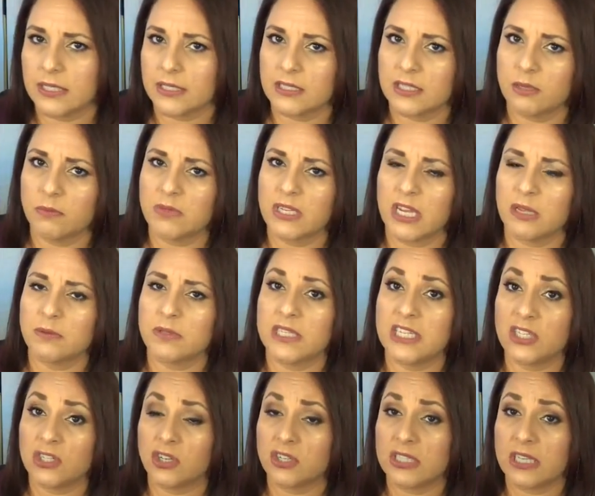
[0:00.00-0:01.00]
and sometimes
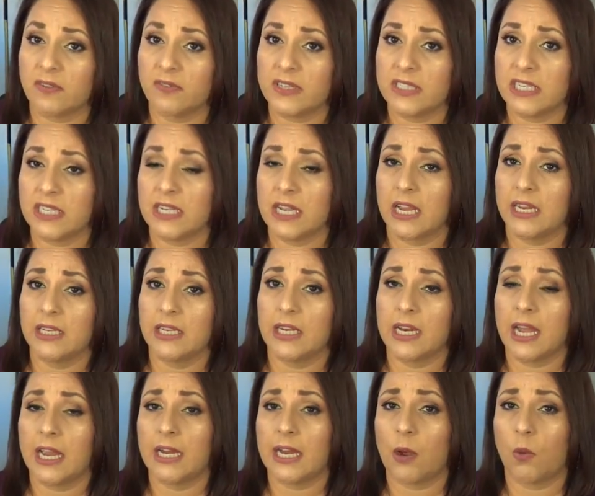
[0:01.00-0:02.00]
these are
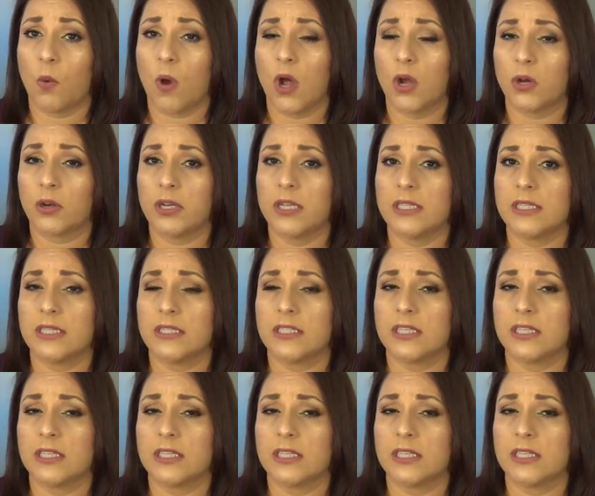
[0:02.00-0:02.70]
$17.99 at Walgreens,